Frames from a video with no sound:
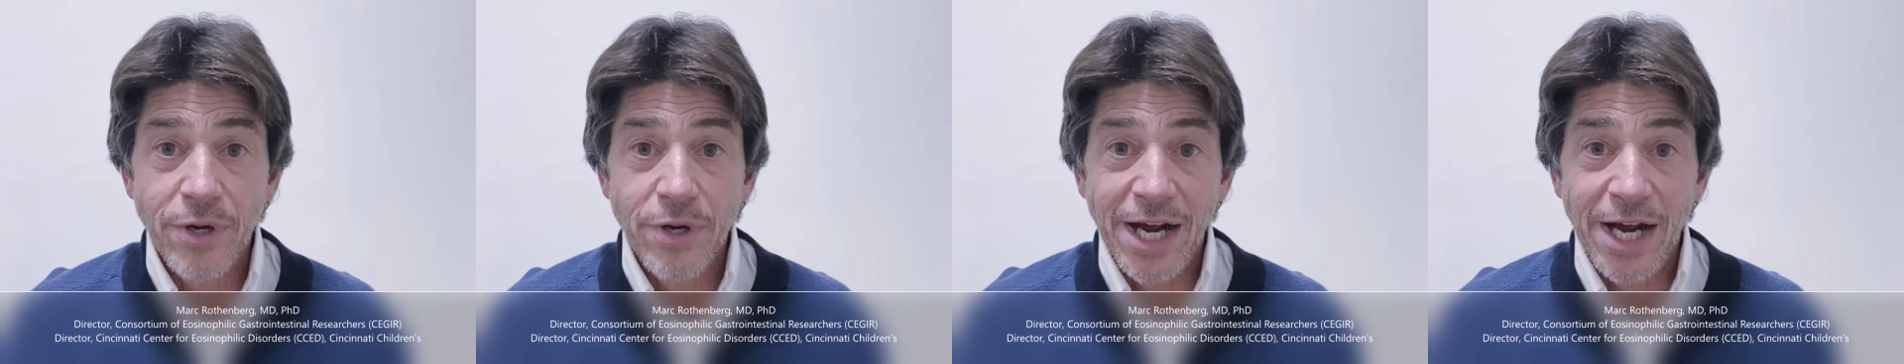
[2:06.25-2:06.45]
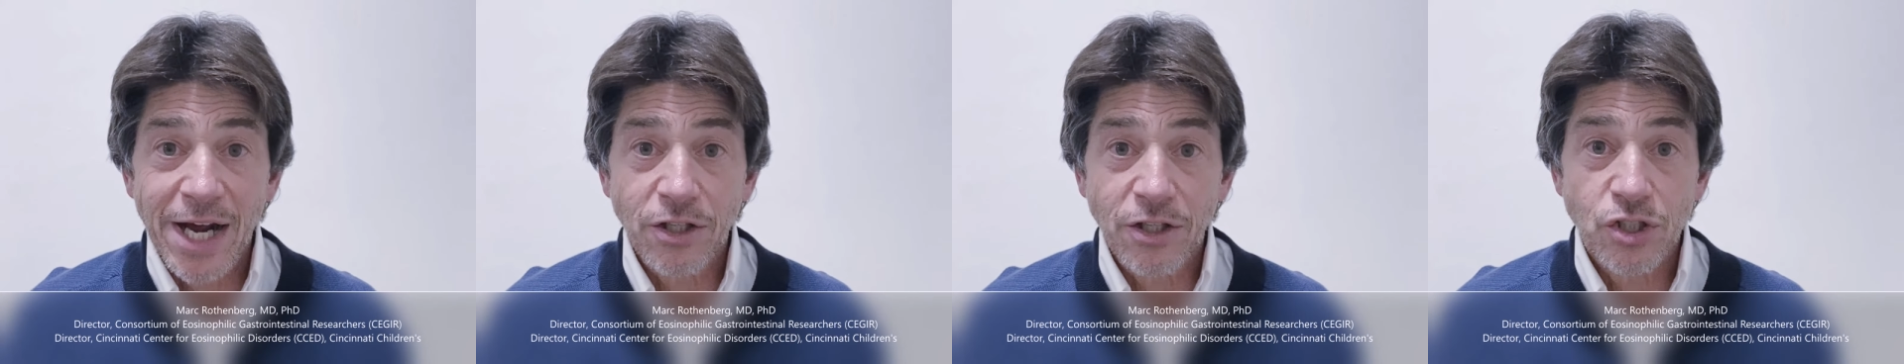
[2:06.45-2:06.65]

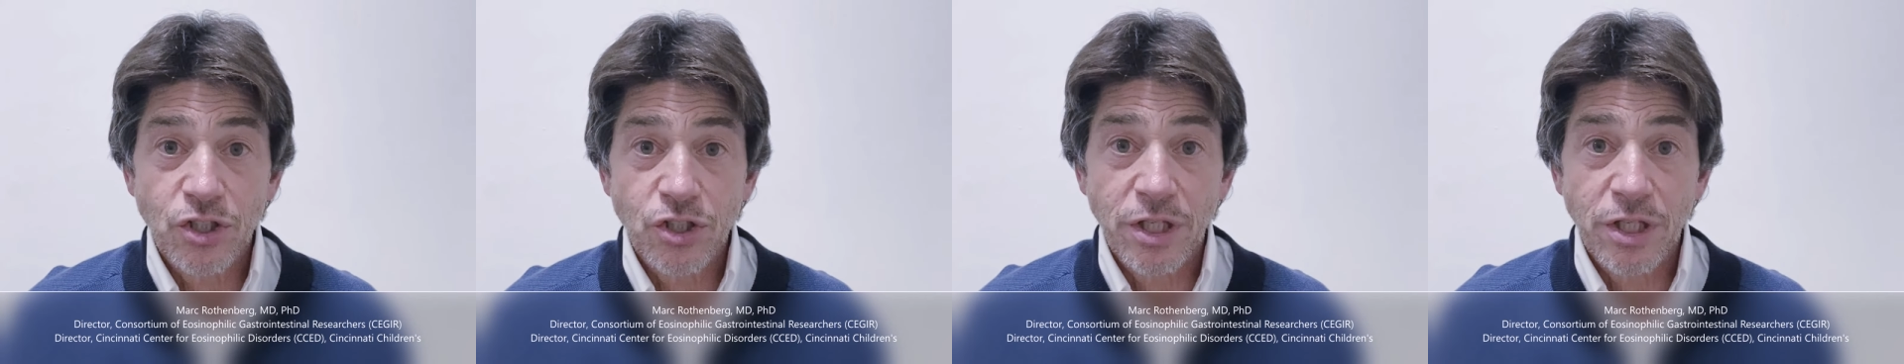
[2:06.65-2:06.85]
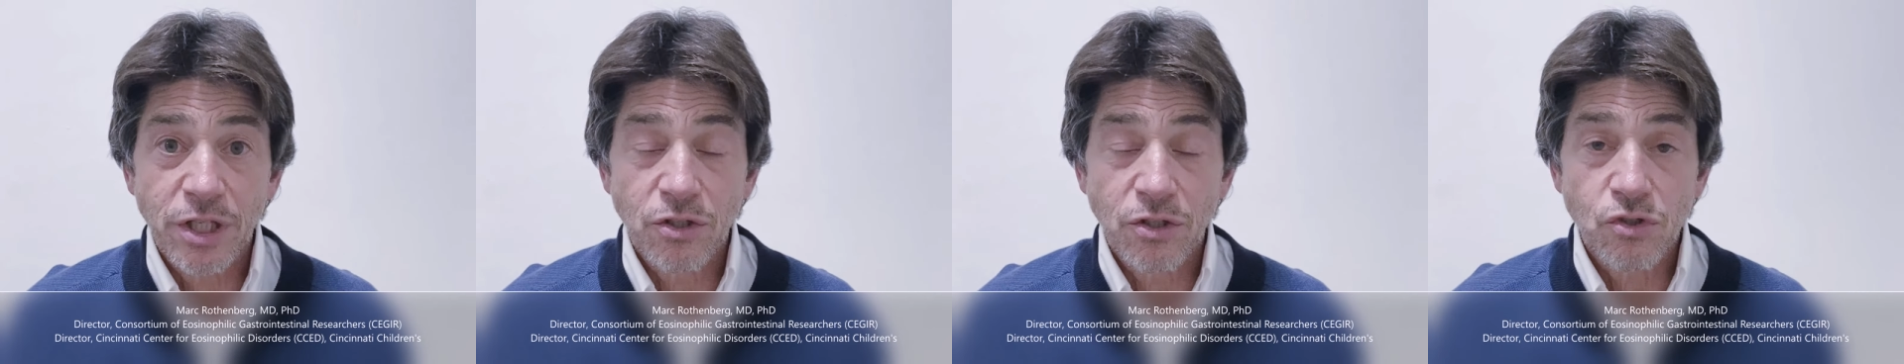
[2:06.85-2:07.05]

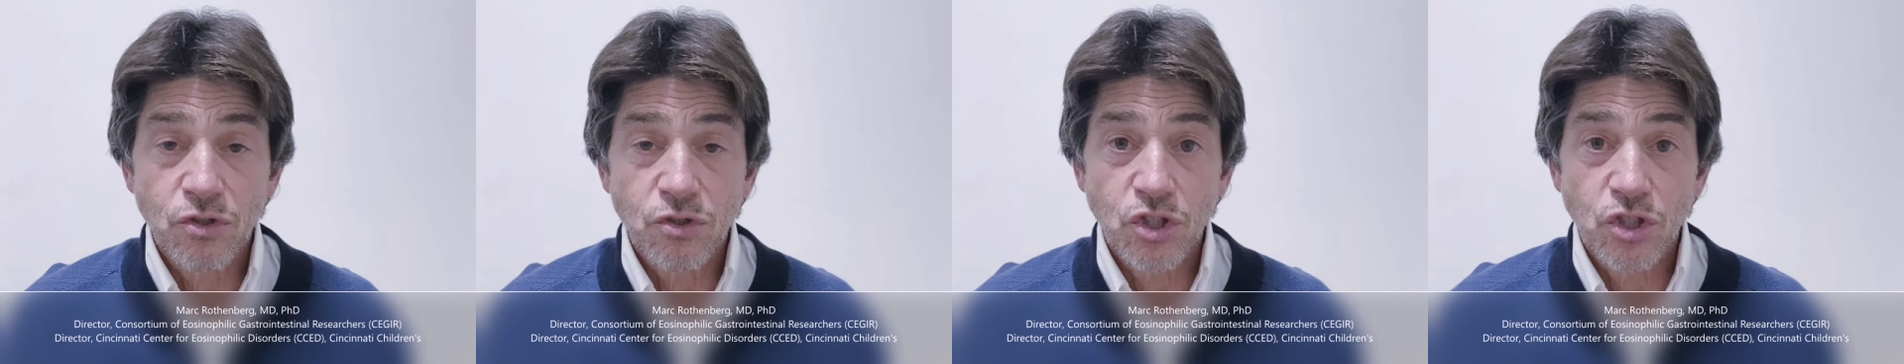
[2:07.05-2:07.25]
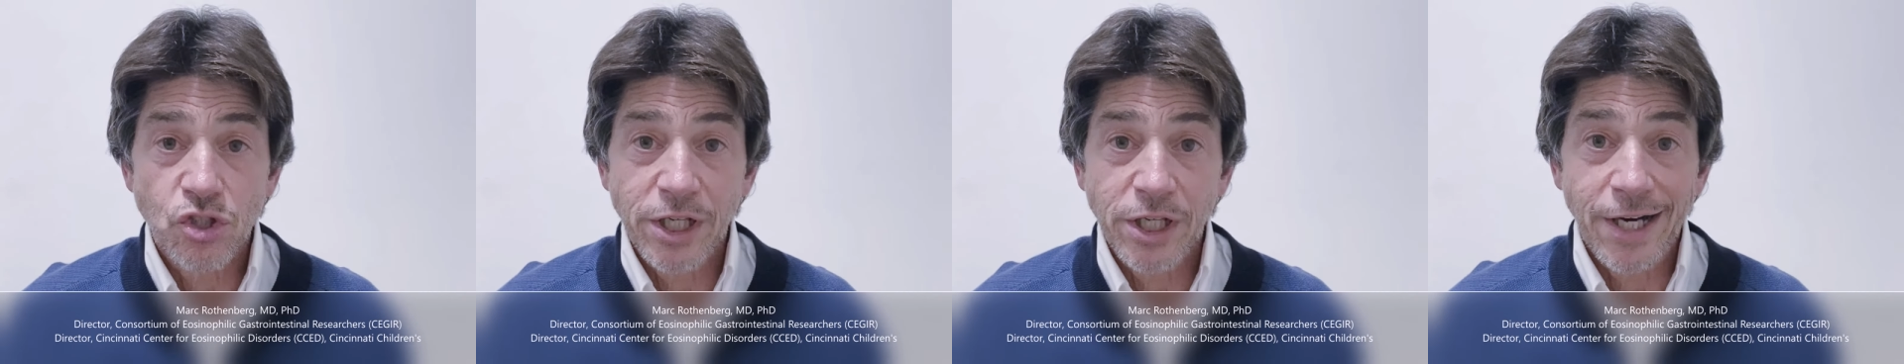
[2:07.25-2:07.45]

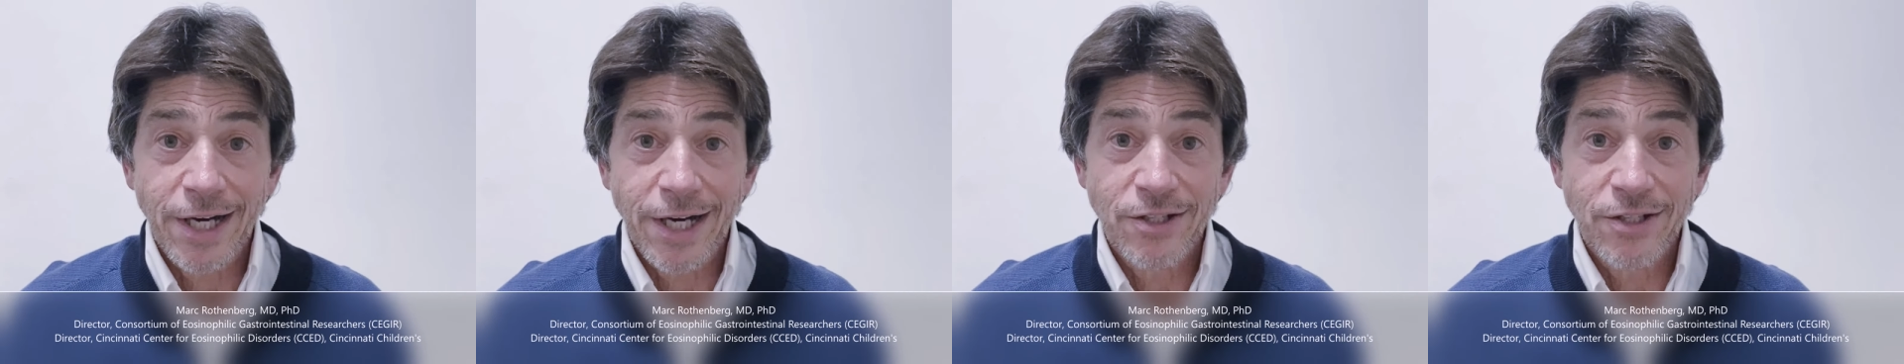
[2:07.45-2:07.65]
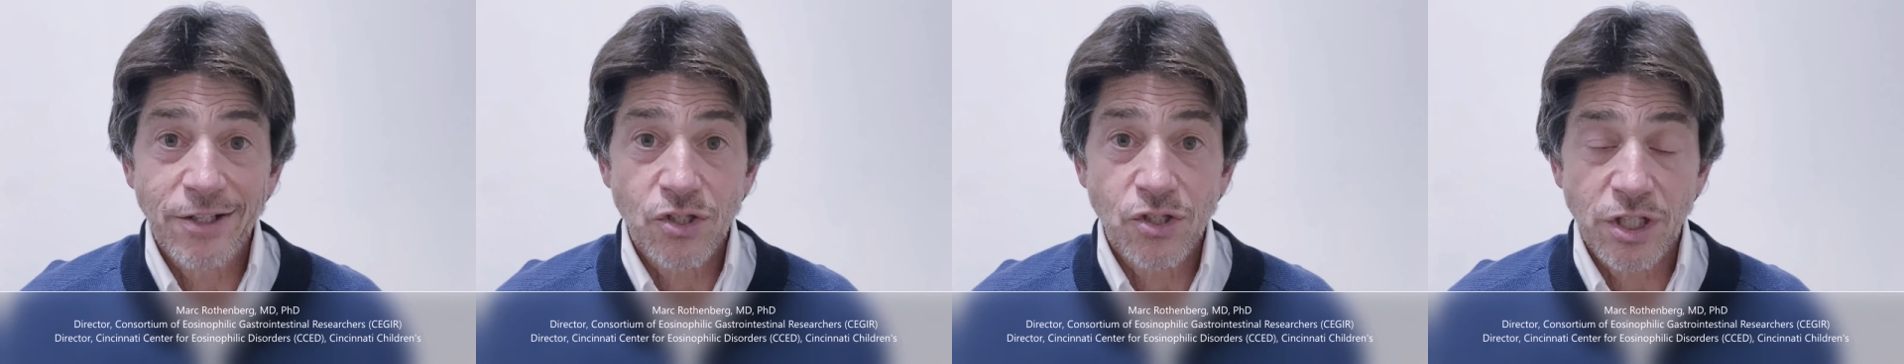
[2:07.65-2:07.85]
allergy-induced
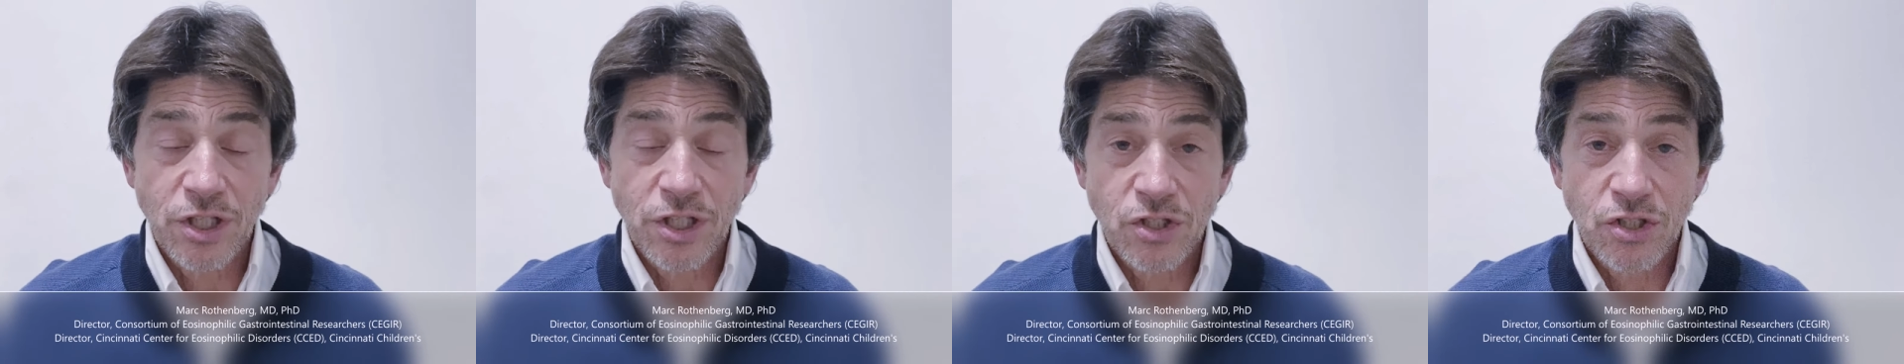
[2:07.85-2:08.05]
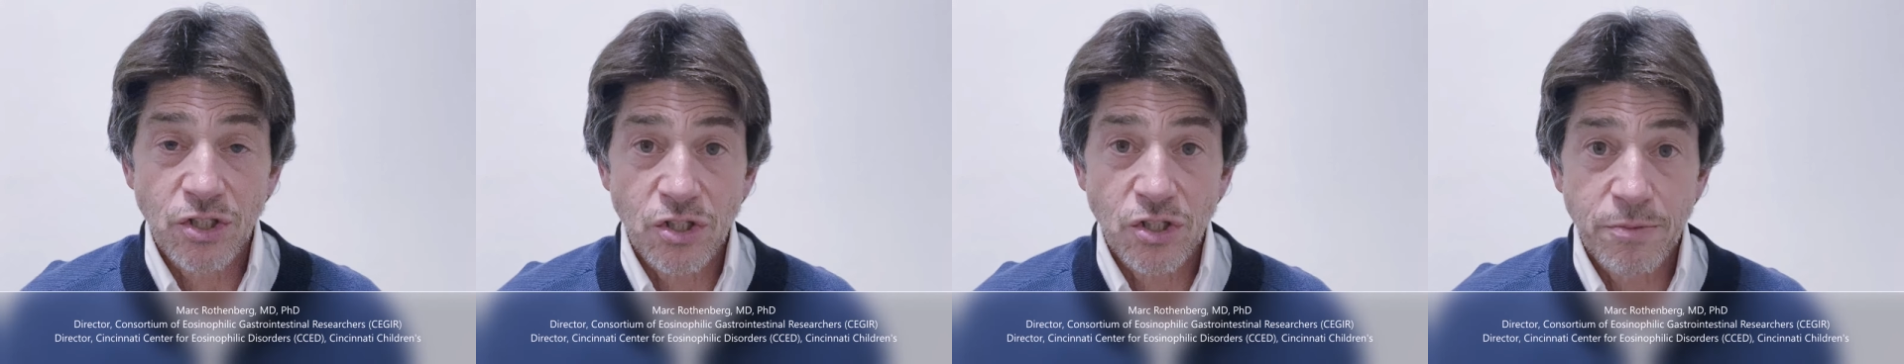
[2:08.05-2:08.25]
GI
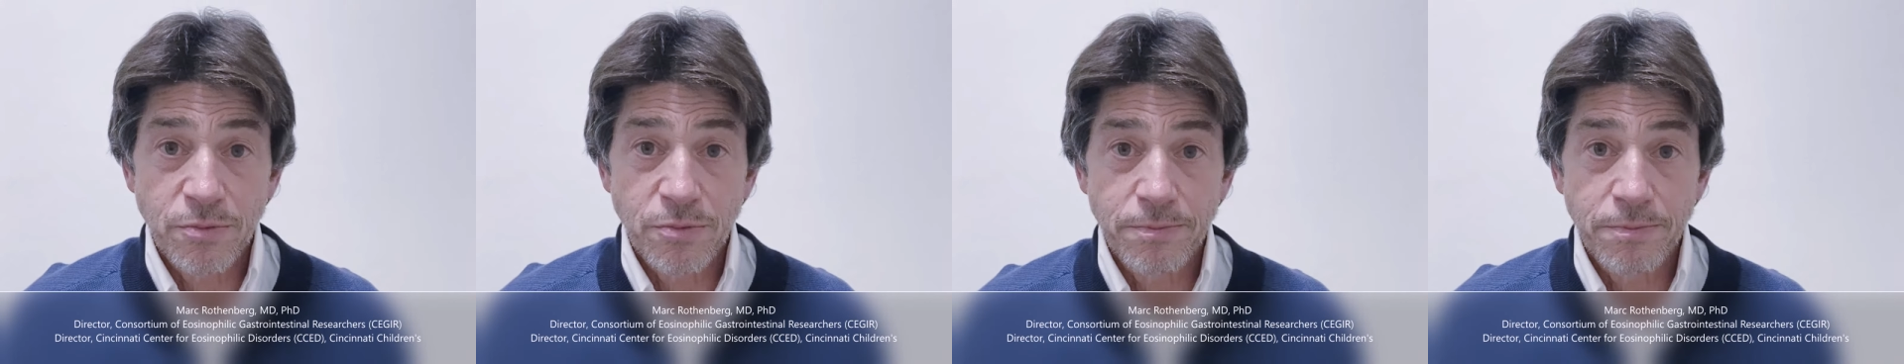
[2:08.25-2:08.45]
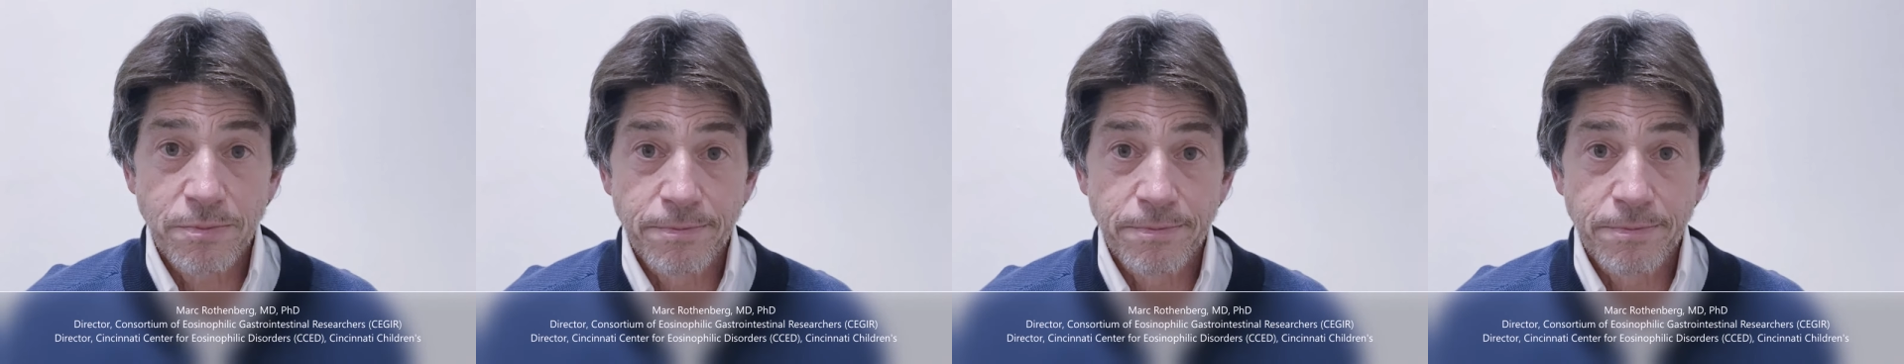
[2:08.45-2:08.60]
diseases.